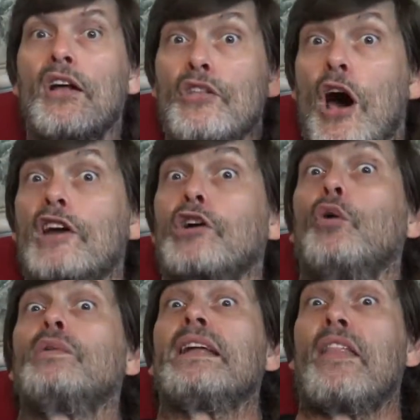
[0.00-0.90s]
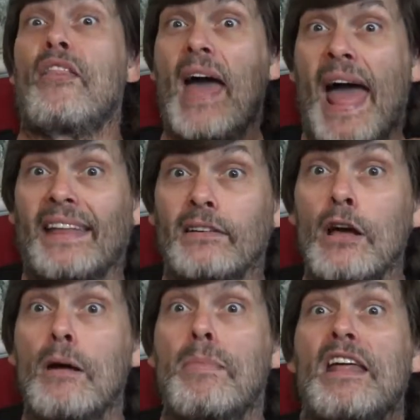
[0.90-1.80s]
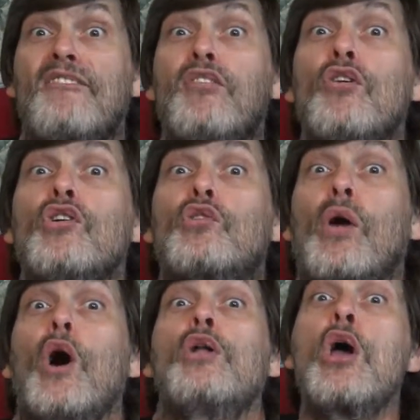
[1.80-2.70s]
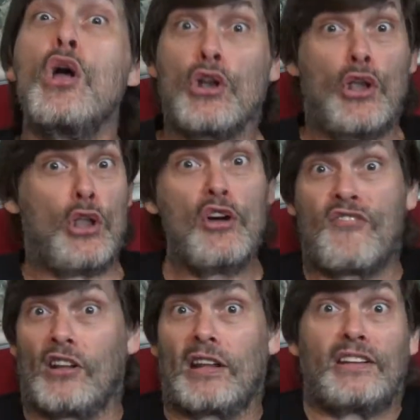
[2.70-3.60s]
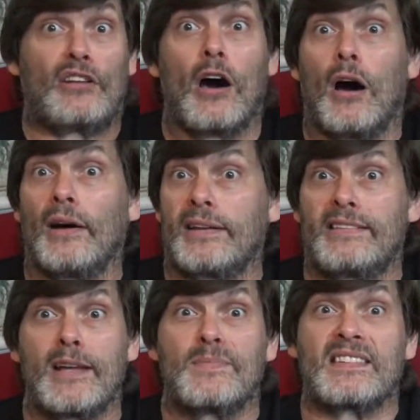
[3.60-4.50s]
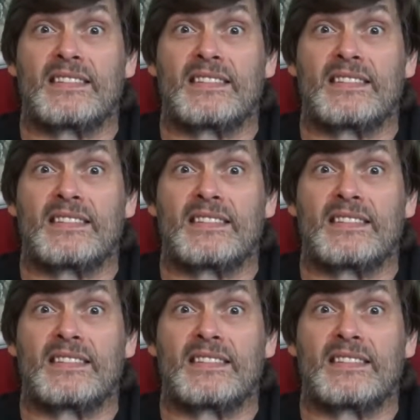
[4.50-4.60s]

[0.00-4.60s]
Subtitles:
Not only that, but a full-grown Newfoundland dog can tip the